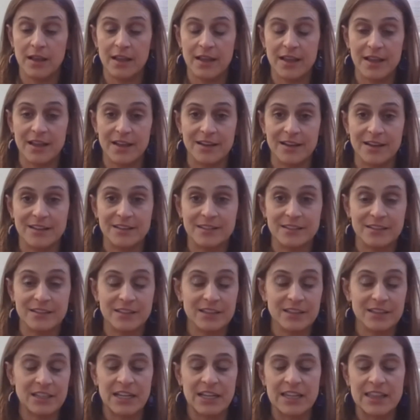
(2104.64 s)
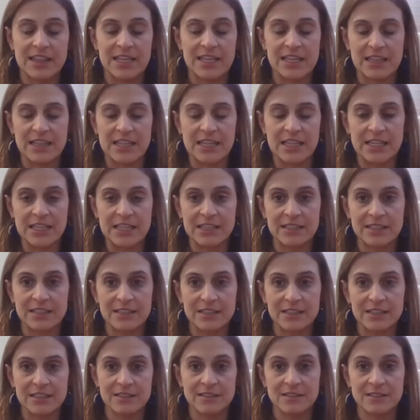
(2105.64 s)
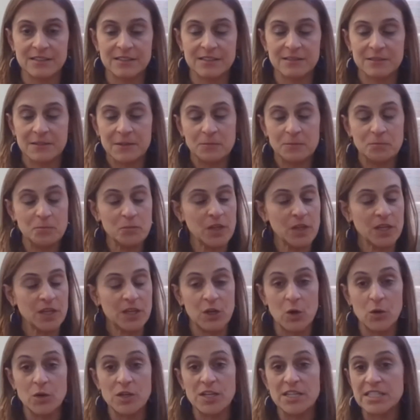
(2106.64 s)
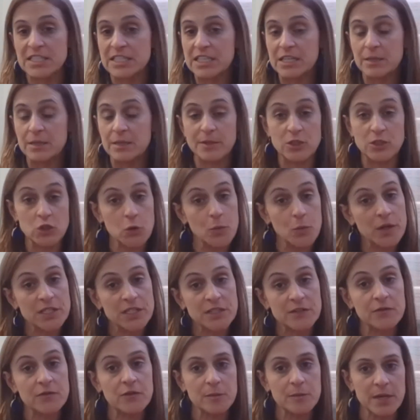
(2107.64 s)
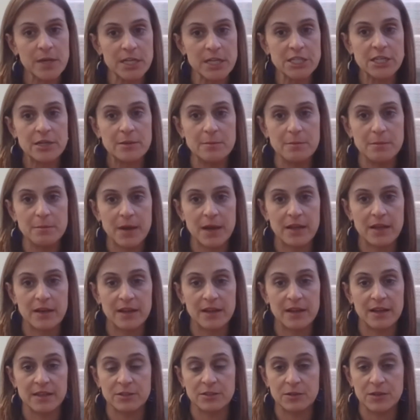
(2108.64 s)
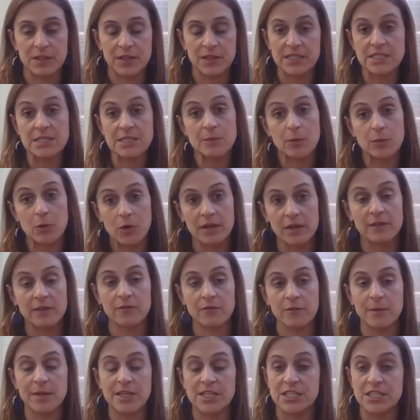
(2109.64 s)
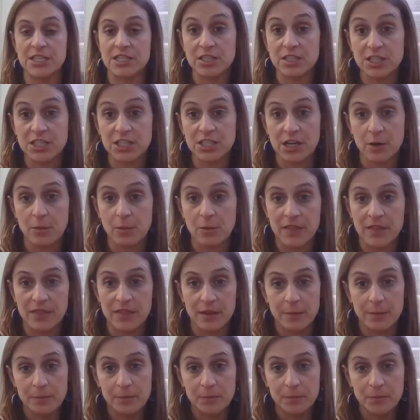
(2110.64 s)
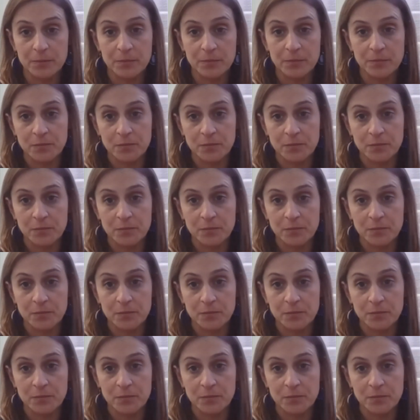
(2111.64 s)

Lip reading: And I think that it doesn't need to be too much information, but I do think it's important information to share with them.